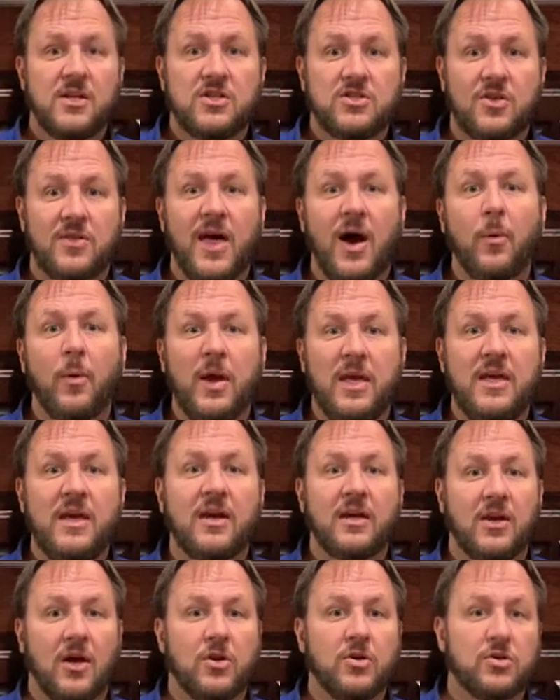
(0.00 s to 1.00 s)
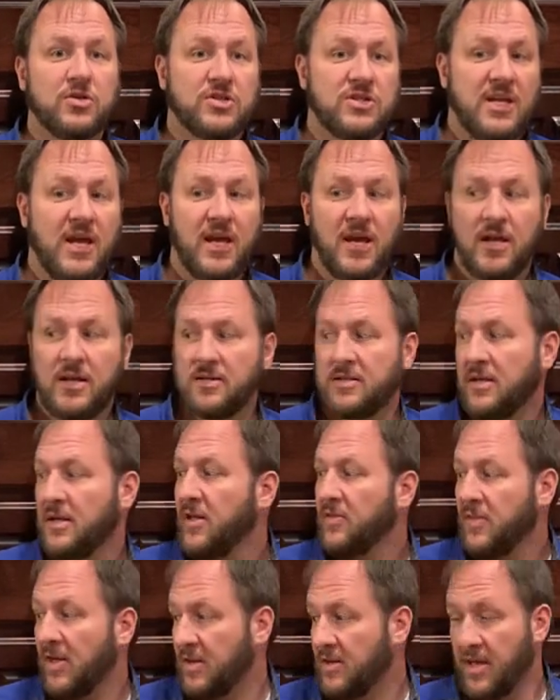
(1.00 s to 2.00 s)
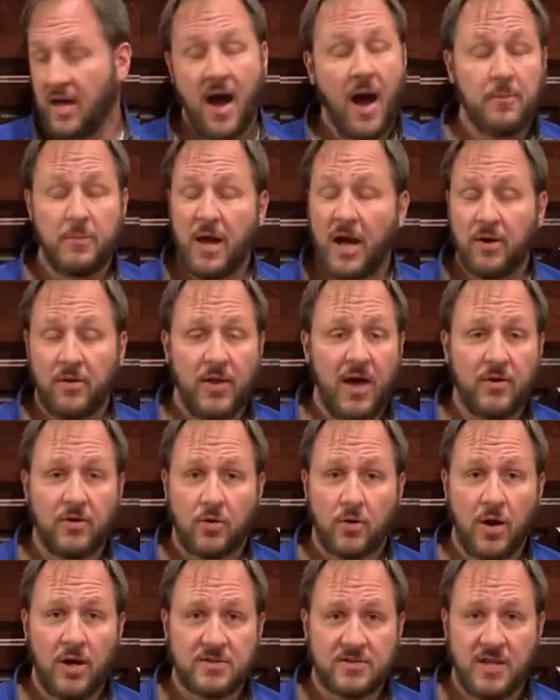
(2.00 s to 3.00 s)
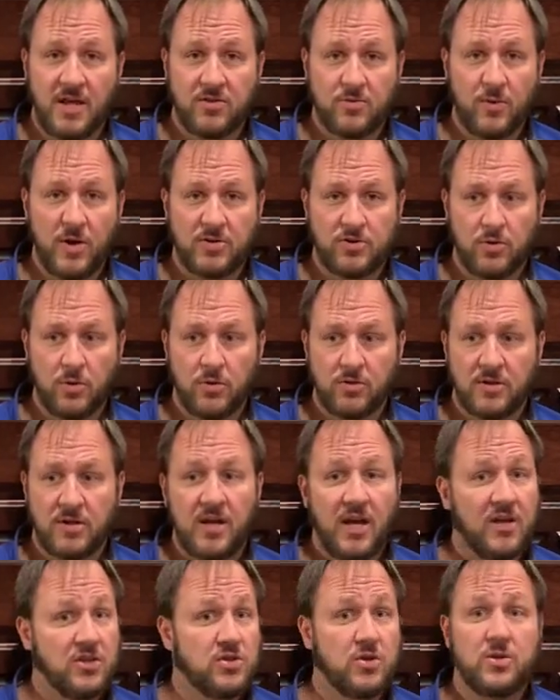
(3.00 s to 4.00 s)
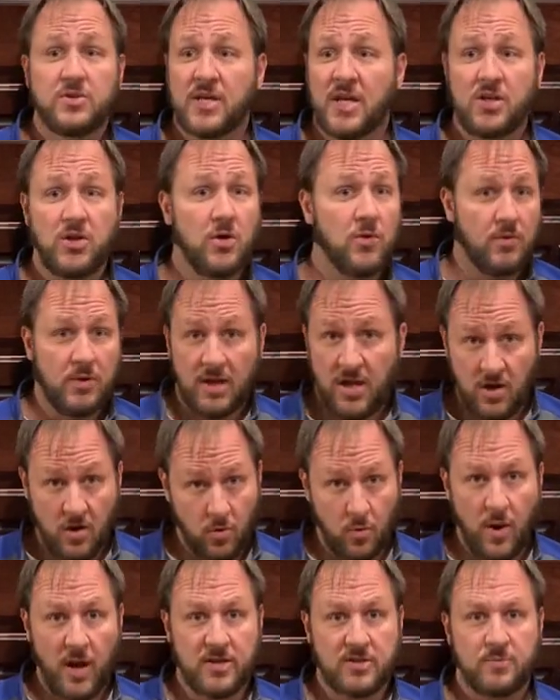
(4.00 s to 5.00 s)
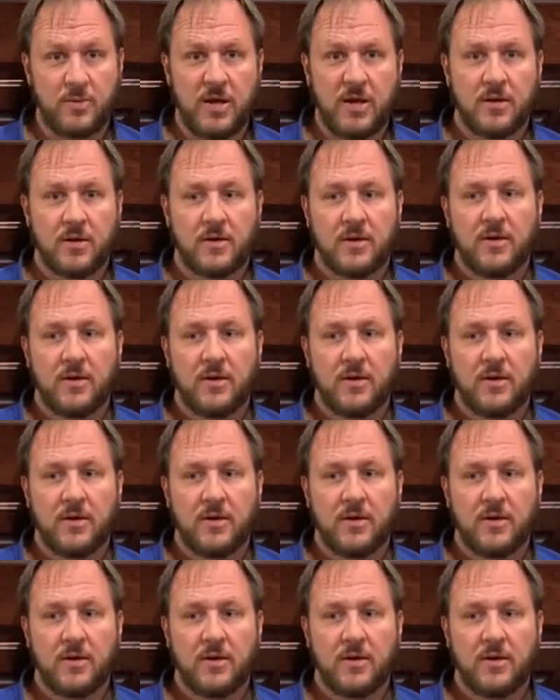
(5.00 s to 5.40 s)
So that way he can understand that I'm not allowed to cross that threshold. As soon as I do, he corrects me.